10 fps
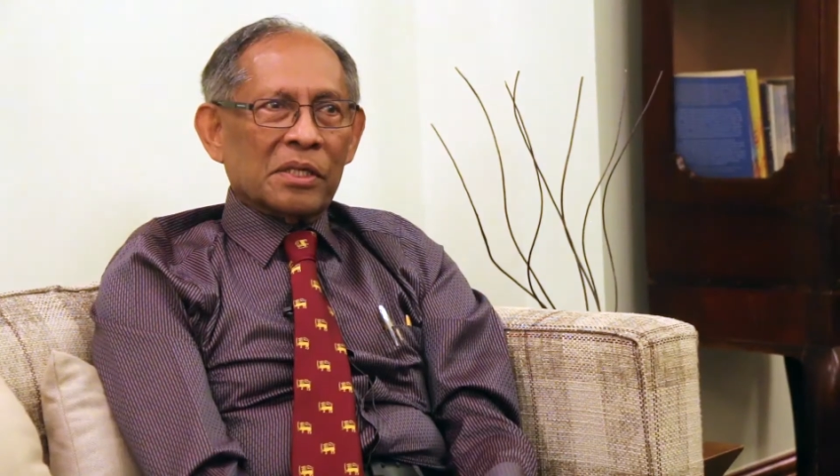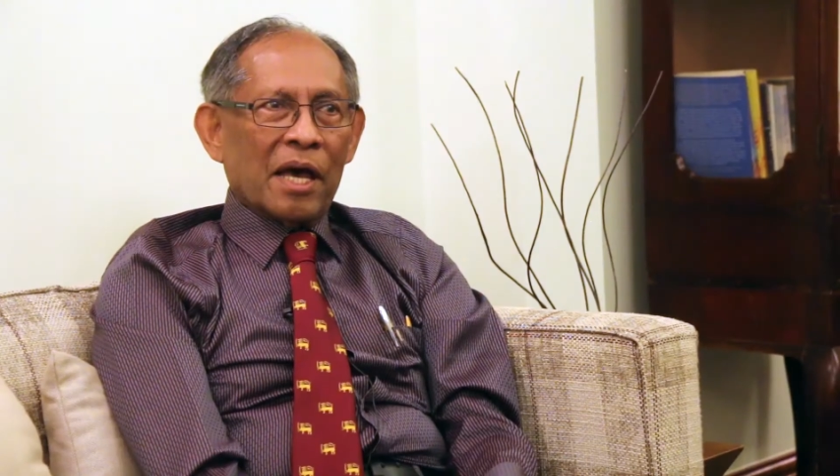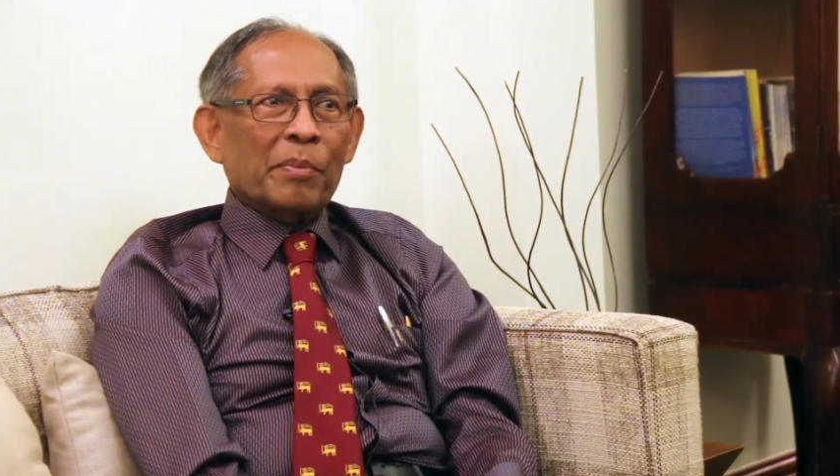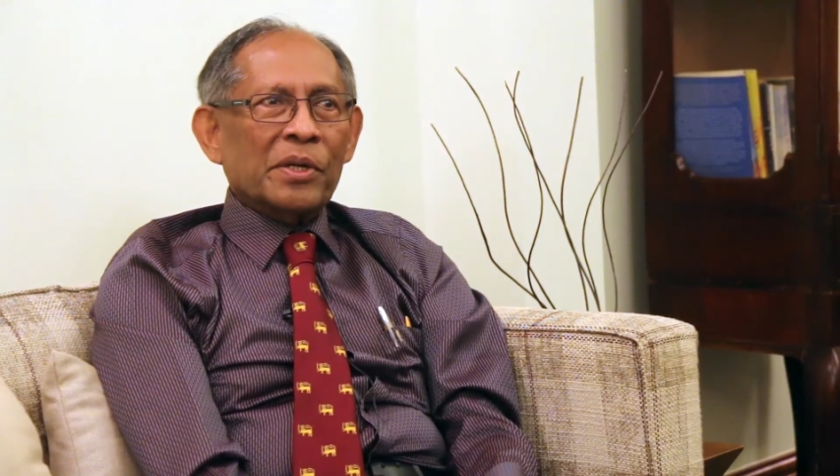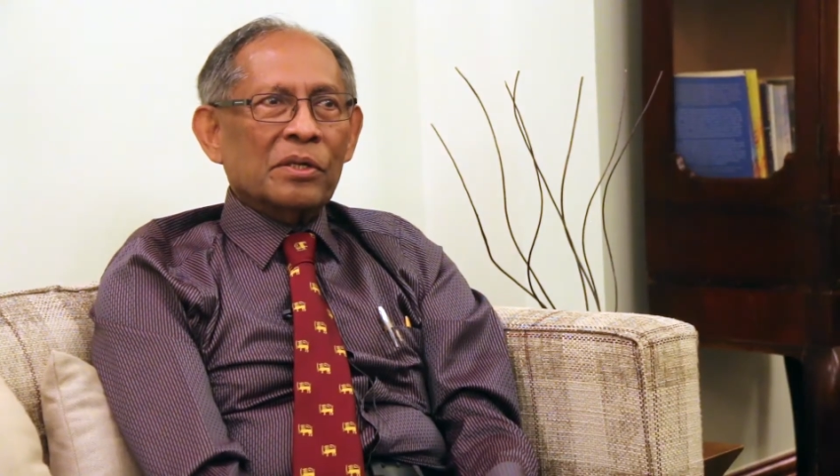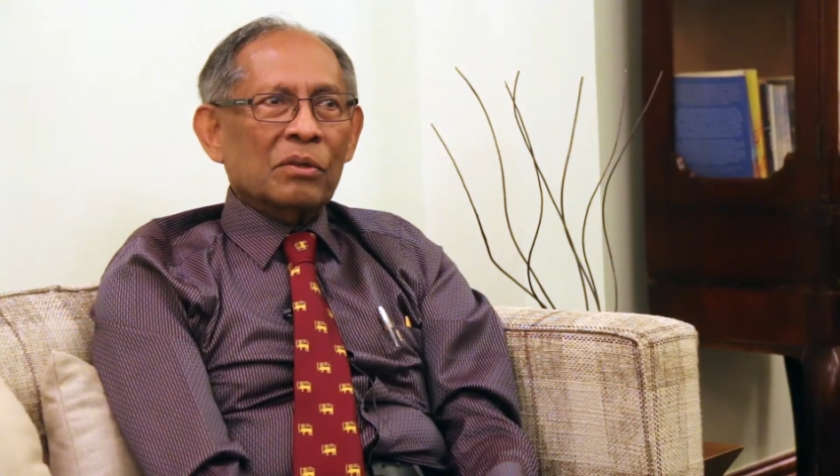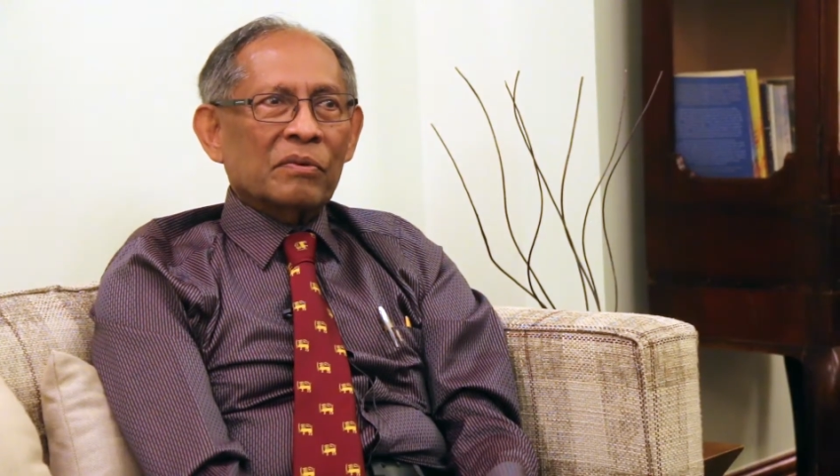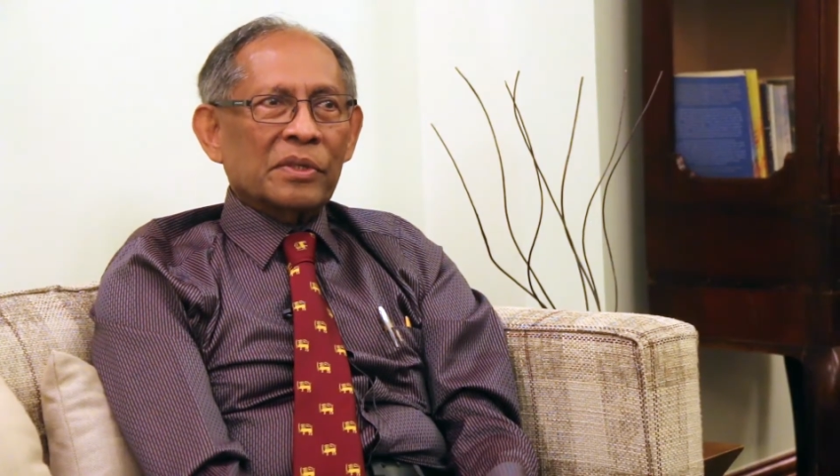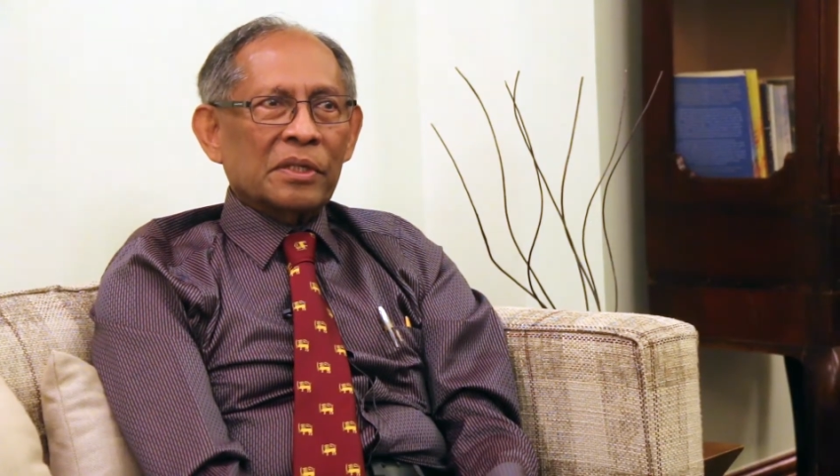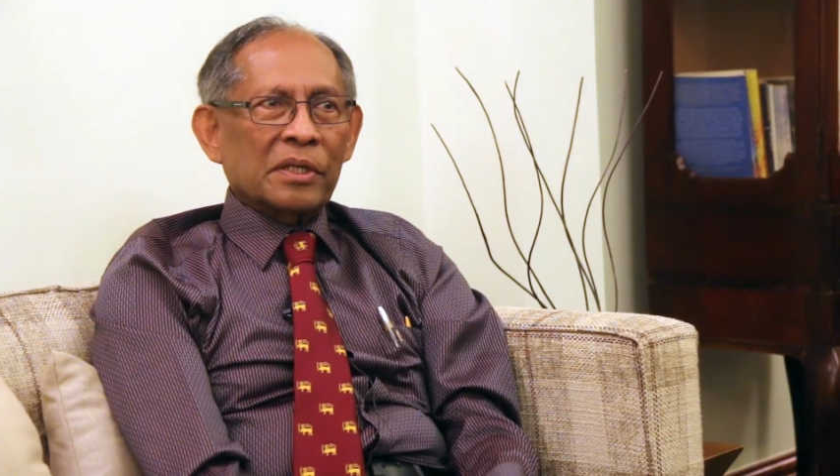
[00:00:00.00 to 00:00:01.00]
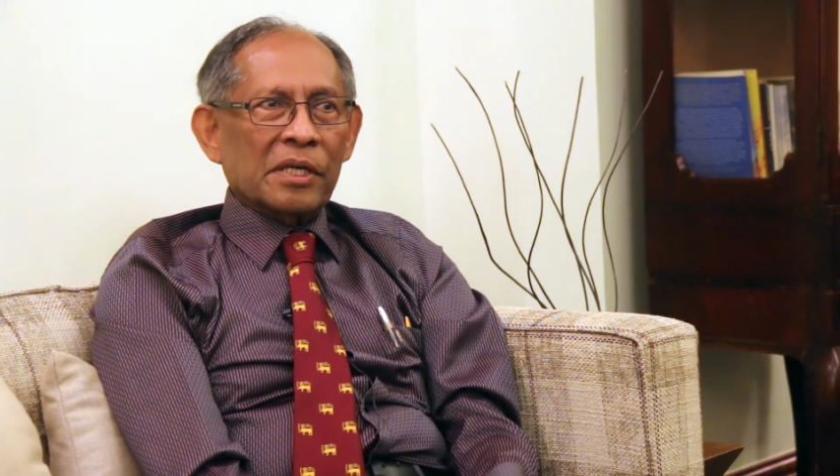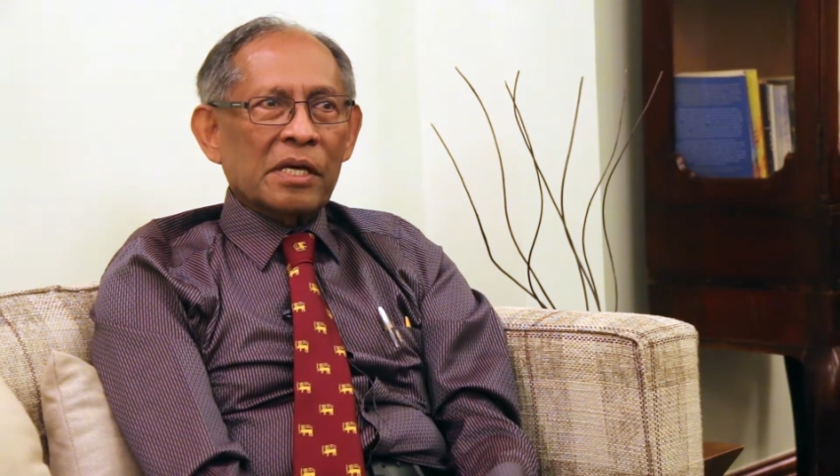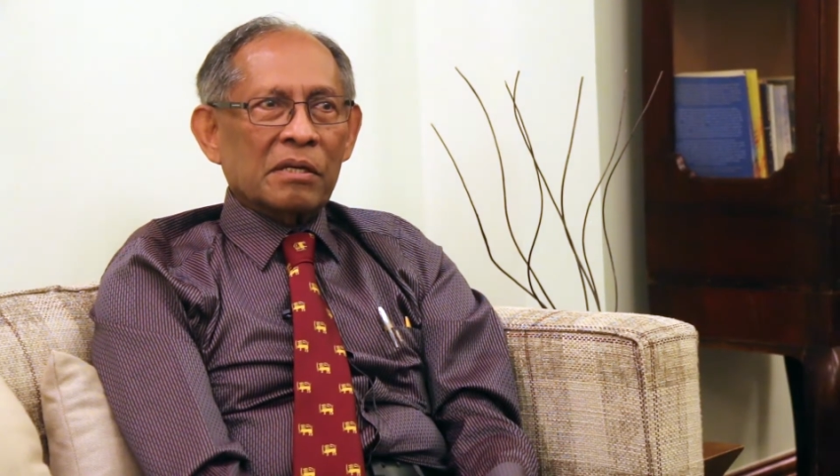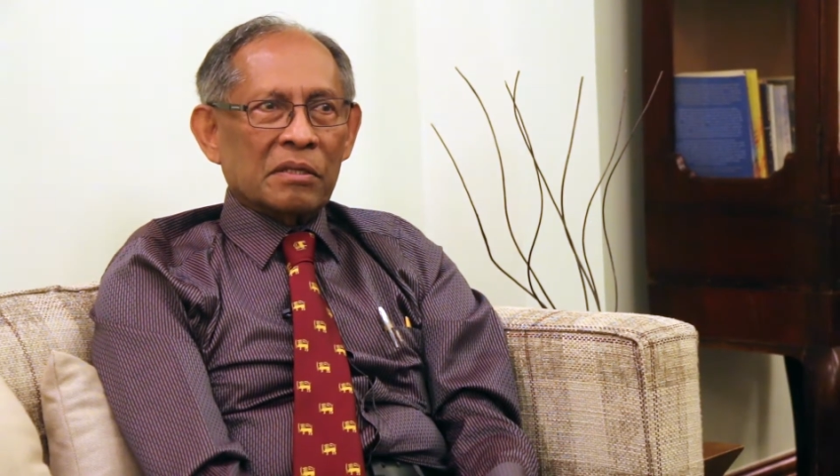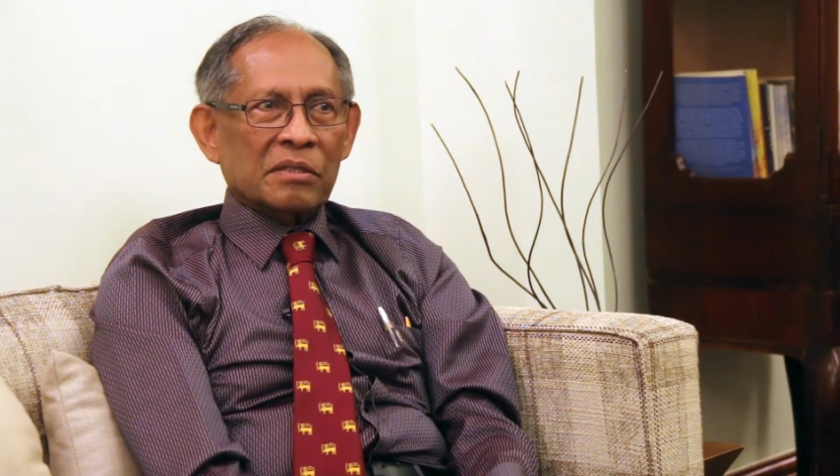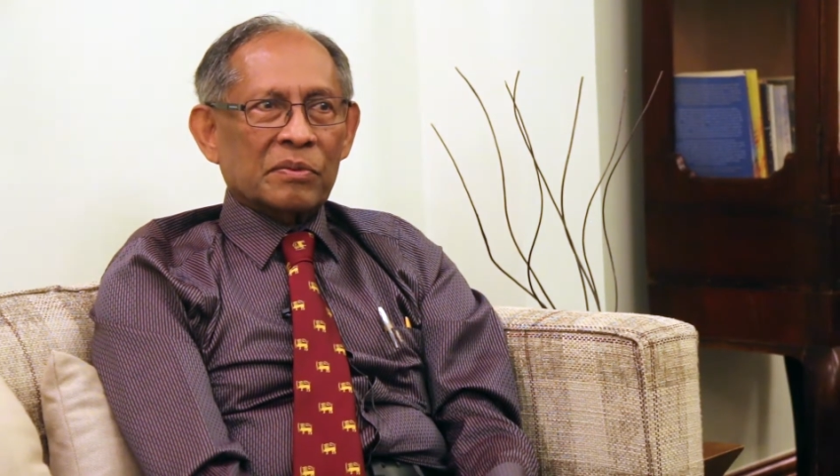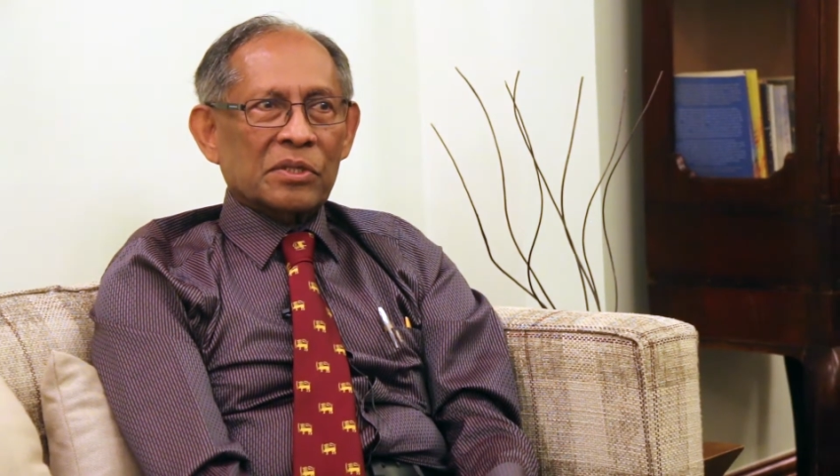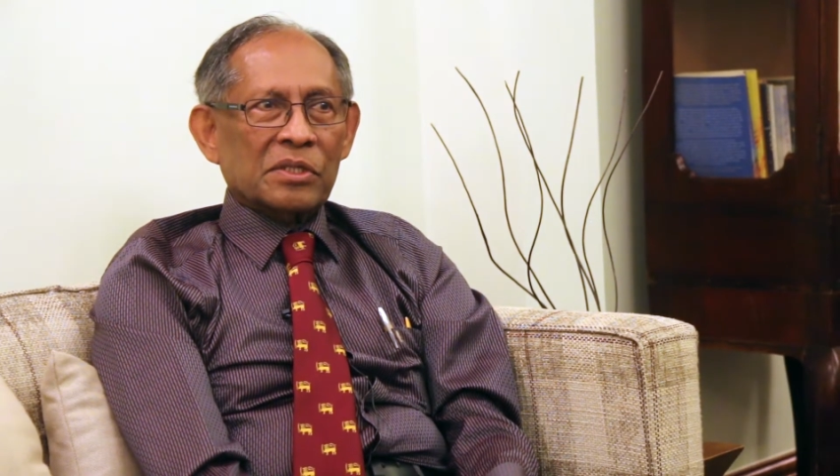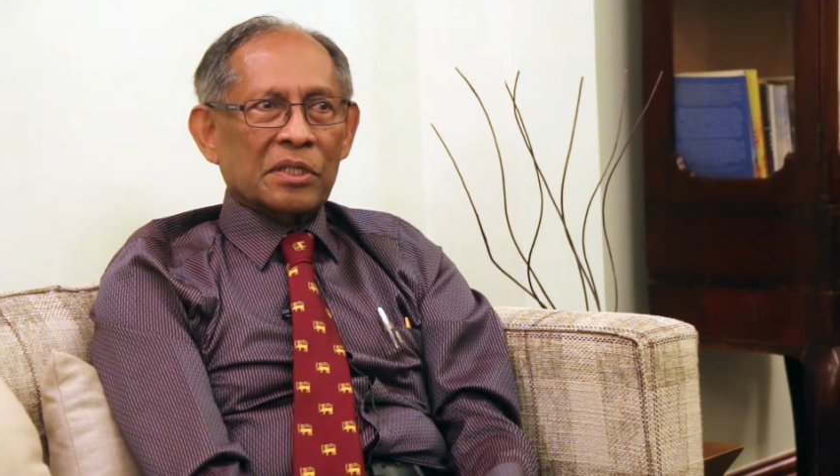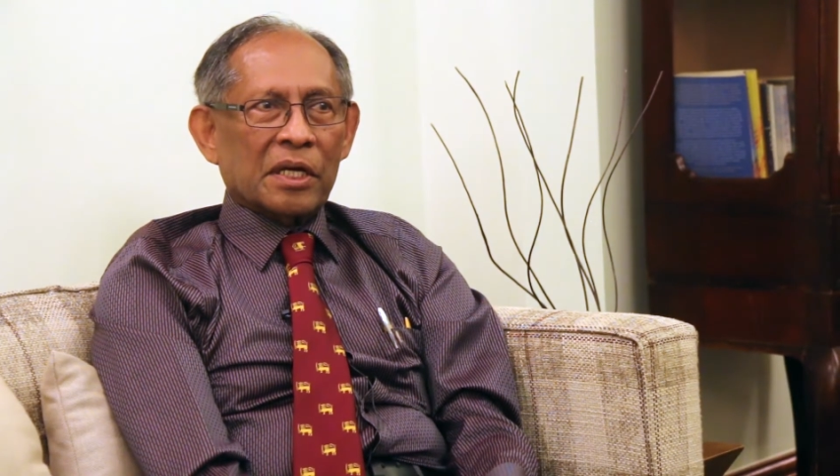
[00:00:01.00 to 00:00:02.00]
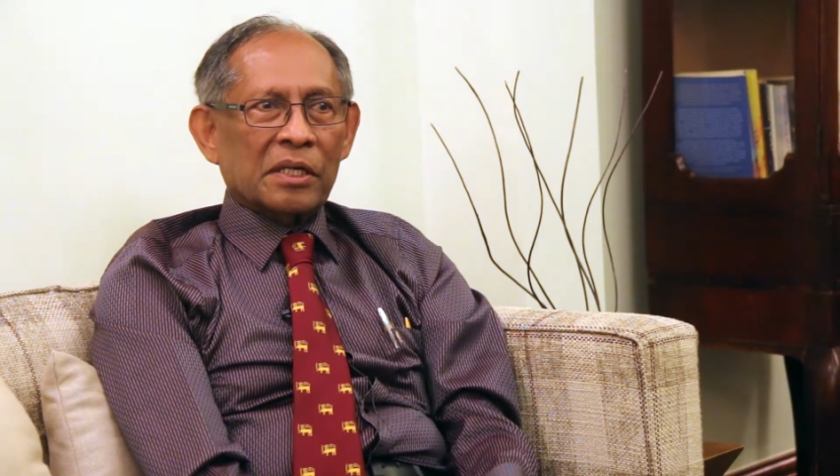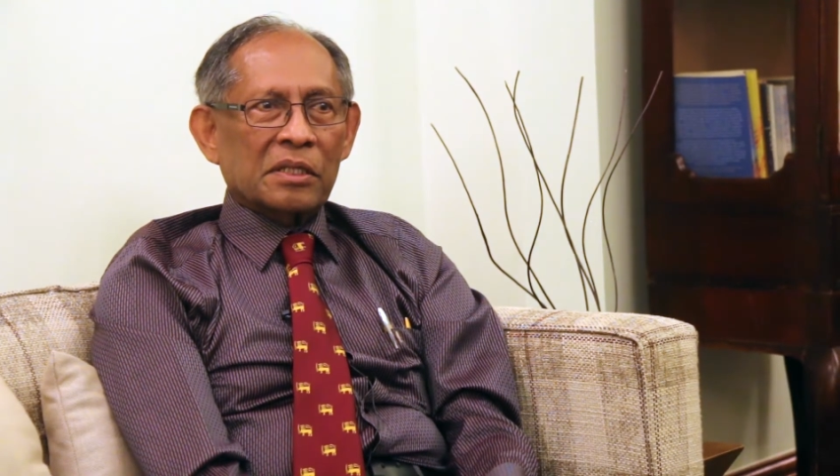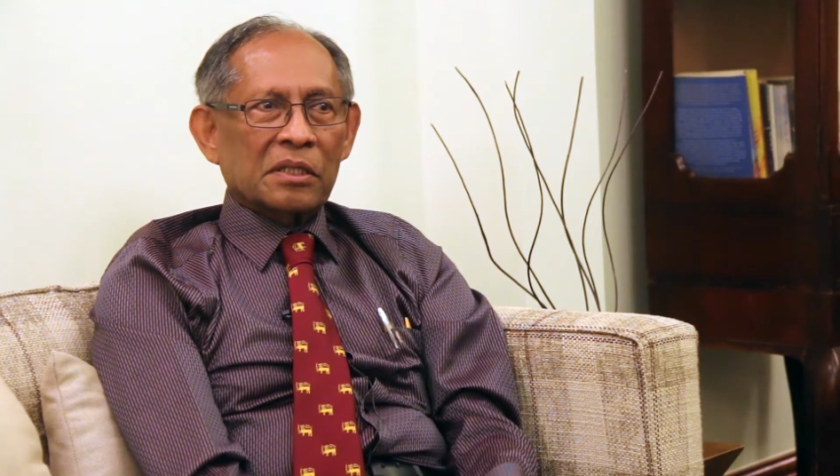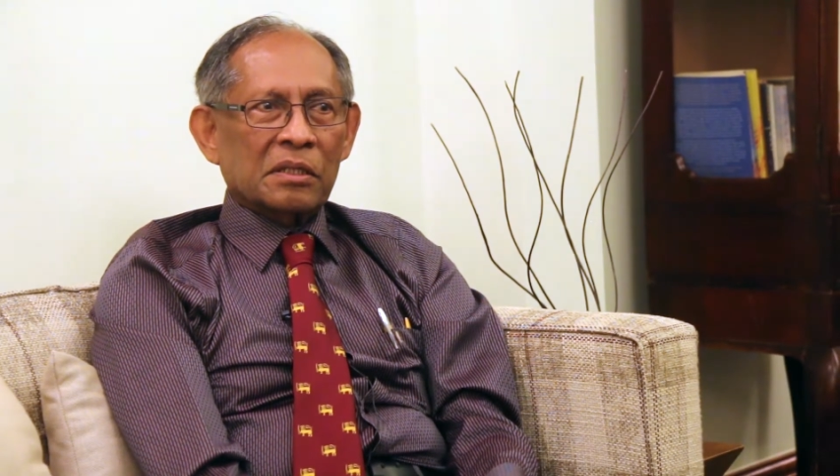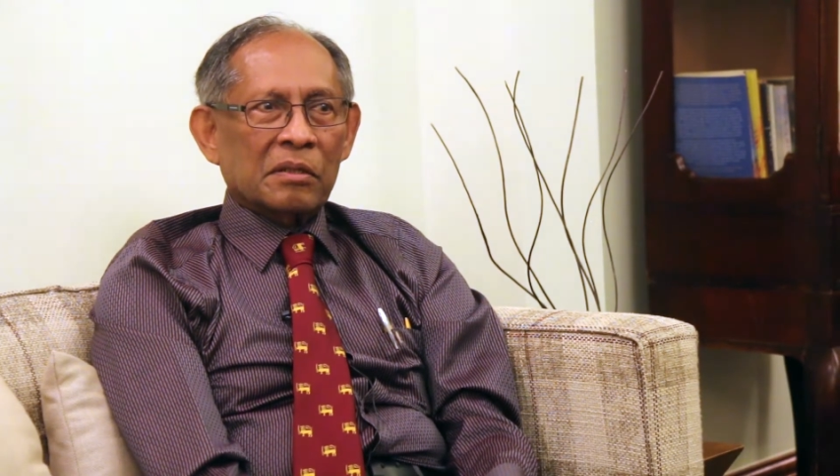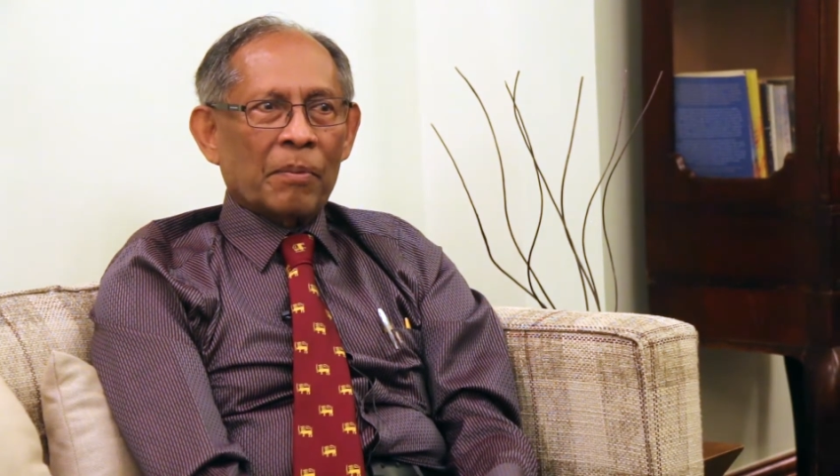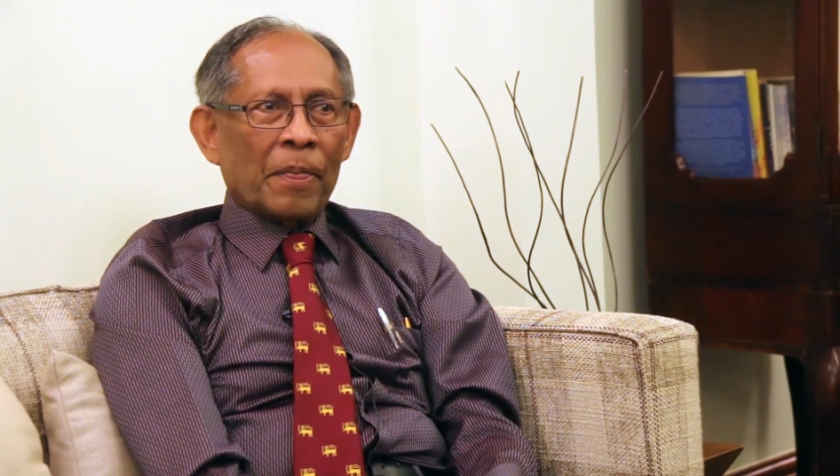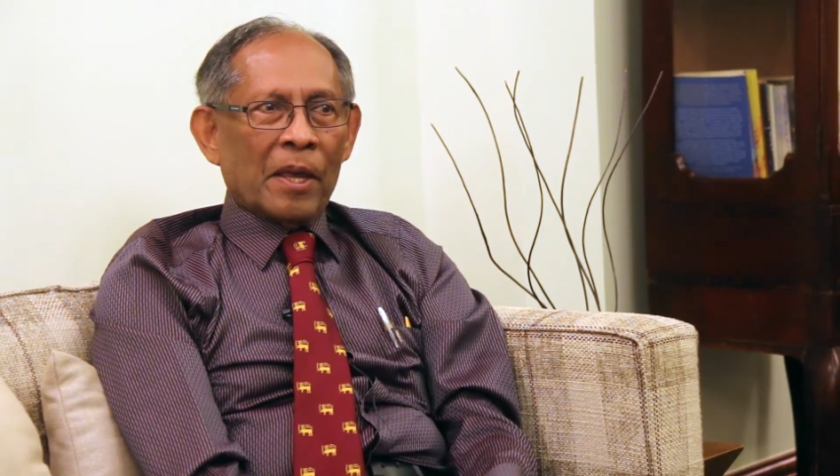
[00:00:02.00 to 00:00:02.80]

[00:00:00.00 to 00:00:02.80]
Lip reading: happened over the years was that